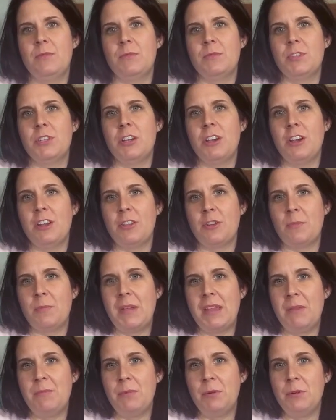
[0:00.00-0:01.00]
um, to
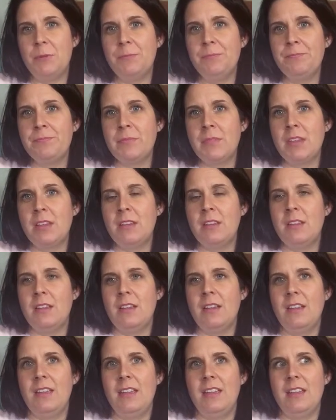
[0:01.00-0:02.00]
other people
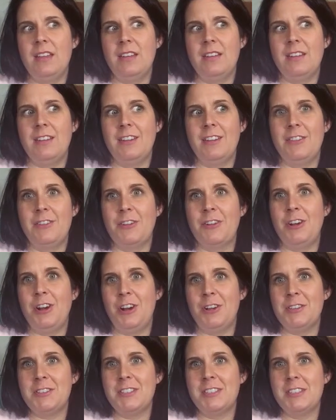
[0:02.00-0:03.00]
and
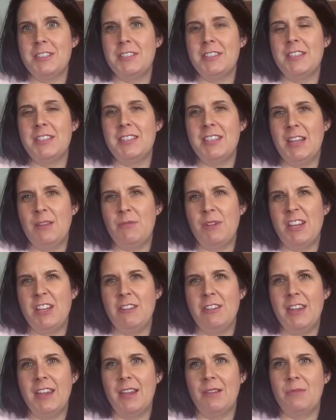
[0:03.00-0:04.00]
other causes the same
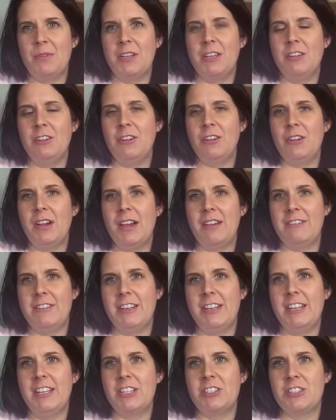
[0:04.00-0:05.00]
way you can when you don't
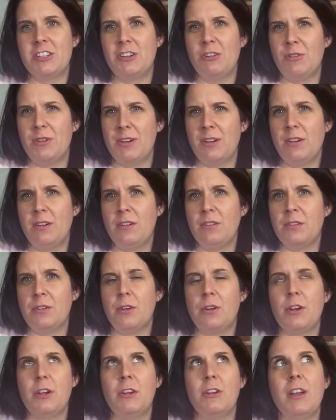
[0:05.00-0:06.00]
have an addiction going
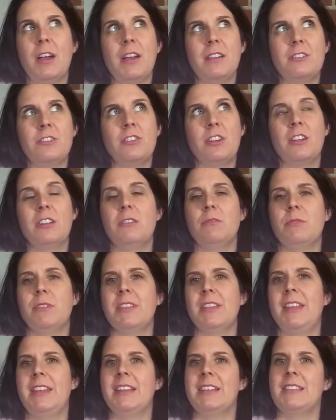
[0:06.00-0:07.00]
on, or you're not
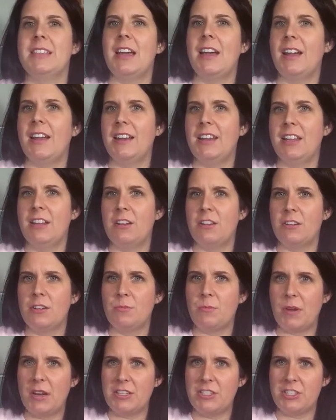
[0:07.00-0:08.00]
struggling with an anxiety
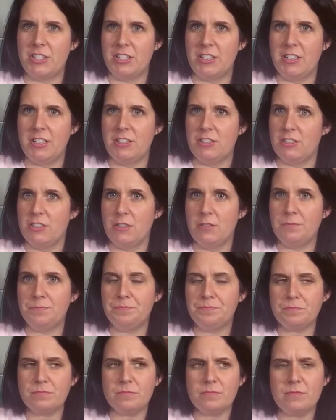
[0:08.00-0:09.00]
or depression
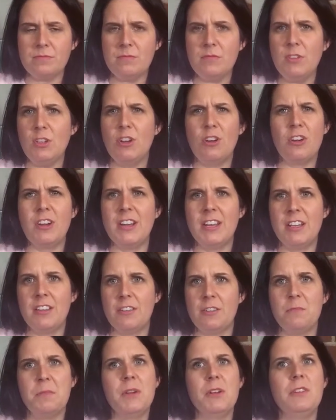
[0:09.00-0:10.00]
issue or
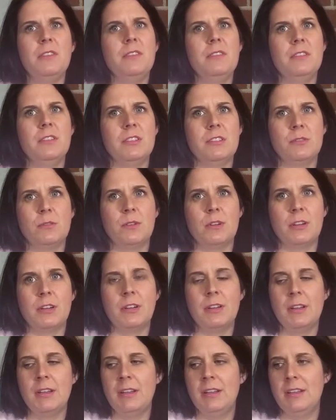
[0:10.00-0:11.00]
any other mood
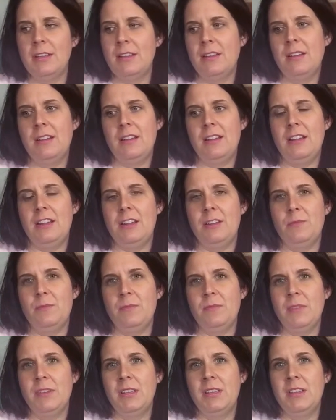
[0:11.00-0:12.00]
disorder.
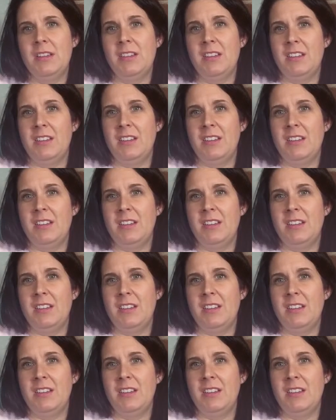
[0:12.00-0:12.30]
Um,